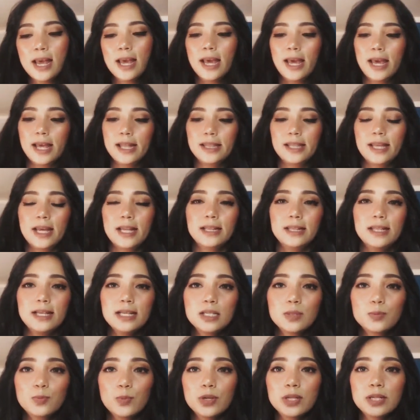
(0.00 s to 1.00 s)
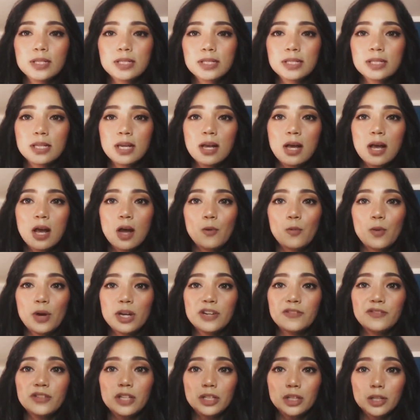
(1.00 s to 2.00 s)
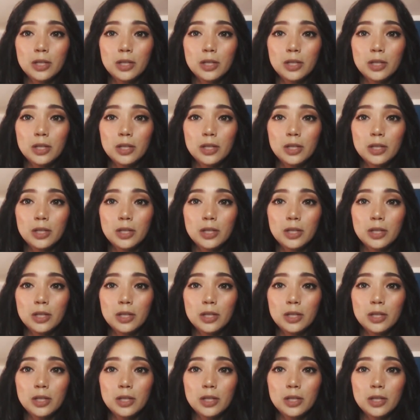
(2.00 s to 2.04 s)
and then this was one of the